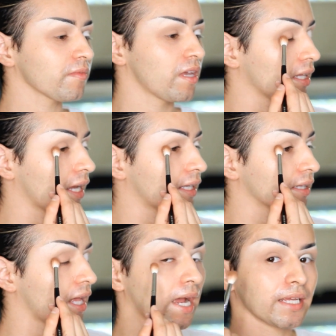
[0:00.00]
But like
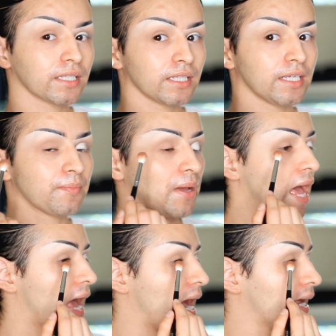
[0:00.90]
lightly
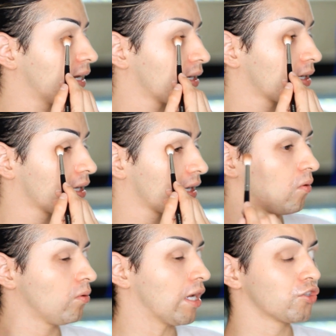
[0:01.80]
pat.
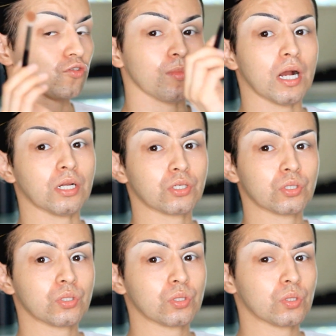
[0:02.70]
Oh, that's too
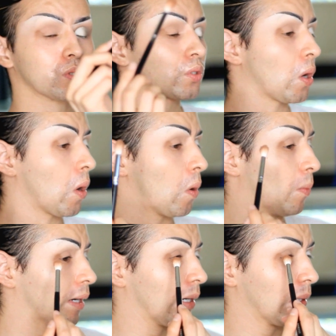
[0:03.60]
much. Oh
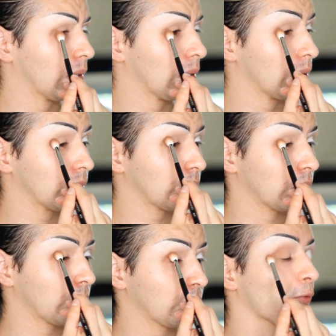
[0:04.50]
my goodness.
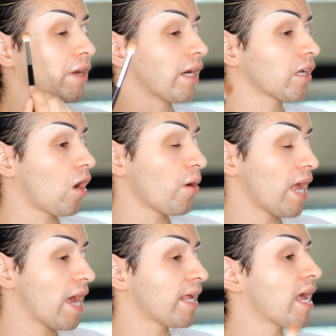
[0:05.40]
Now we're gonna go
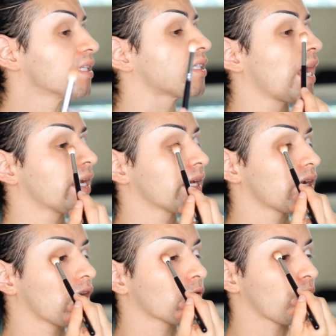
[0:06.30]
ahead and take
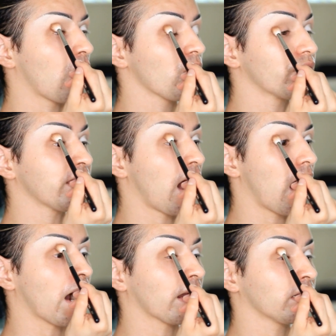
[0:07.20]
it around the
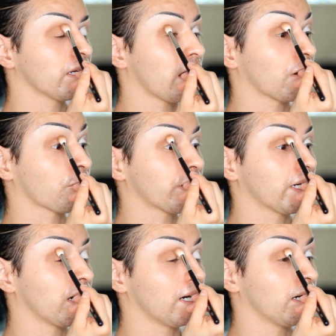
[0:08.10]
eye
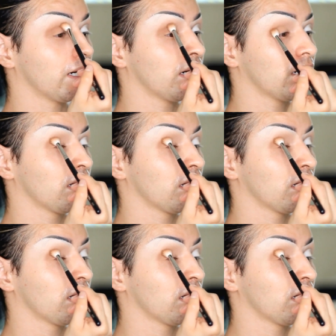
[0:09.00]
area.